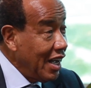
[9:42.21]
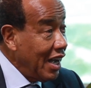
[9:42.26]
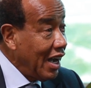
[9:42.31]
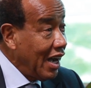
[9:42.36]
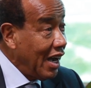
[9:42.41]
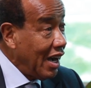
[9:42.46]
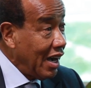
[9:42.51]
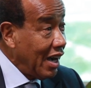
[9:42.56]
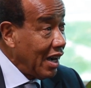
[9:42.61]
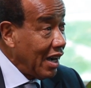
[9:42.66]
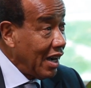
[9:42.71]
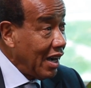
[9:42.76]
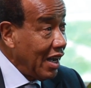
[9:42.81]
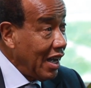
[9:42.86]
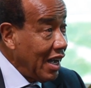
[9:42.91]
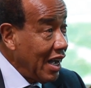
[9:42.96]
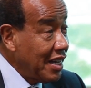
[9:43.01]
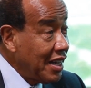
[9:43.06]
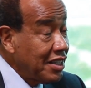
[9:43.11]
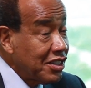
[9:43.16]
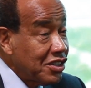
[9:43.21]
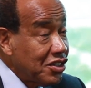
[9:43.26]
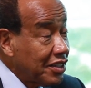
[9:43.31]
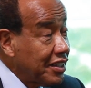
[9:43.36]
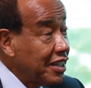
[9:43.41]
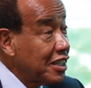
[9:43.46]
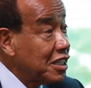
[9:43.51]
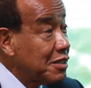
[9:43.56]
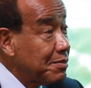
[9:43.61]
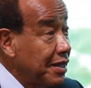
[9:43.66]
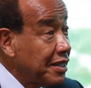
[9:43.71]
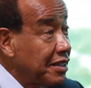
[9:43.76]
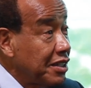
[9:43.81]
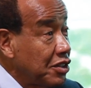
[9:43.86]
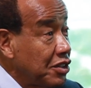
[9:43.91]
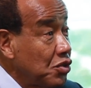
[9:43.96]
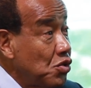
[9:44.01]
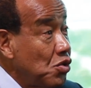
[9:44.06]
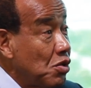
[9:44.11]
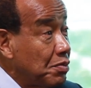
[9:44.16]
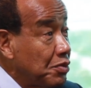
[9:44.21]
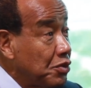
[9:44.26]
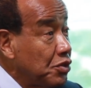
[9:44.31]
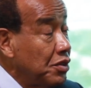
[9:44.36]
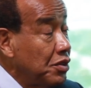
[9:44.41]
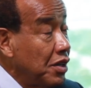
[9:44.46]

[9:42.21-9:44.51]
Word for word: and it's not expected to go